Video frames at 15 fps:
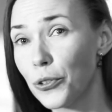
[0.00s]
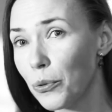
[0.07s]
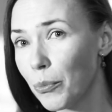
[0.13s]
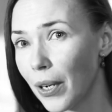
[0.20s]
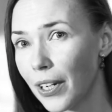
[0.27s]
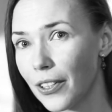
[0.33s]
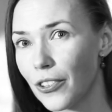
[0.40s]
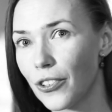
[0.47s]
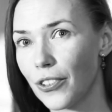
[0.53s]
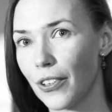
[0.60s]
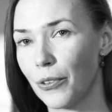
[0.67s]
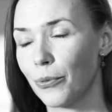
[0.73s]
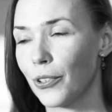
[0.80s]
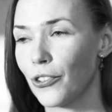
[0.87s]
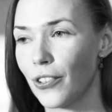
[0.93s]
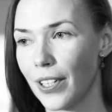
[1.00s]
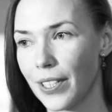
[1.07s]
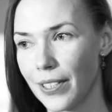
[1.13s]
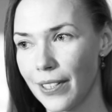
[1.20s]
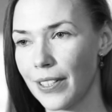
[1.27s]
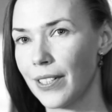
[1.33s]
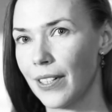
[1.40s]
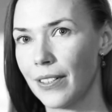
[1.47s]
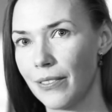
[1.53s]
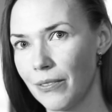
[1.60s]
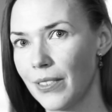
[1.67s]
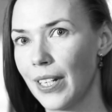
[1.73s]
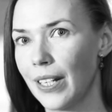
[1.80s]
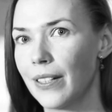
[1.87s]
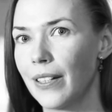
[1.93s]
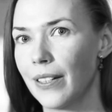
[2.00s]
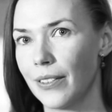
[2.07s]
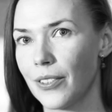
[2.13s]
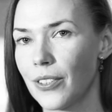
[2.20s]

too much, it was just as it needed.